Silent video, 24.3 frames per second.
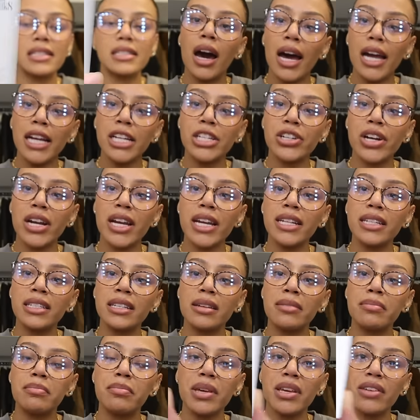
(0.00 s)

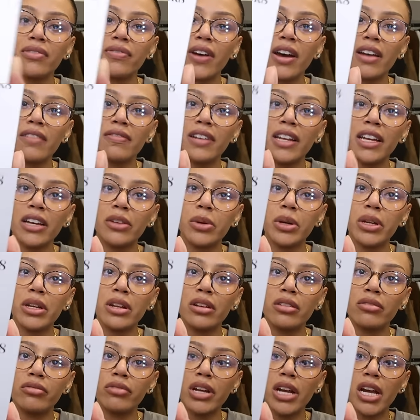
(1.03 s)
Hydrate B5 Liquid
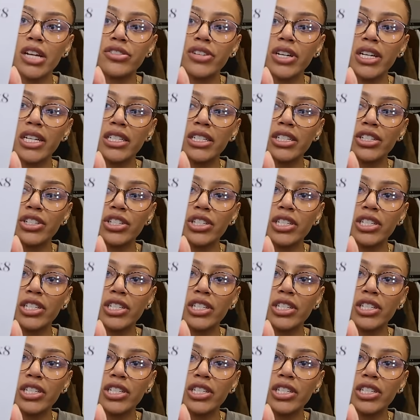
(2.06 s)
Rehydration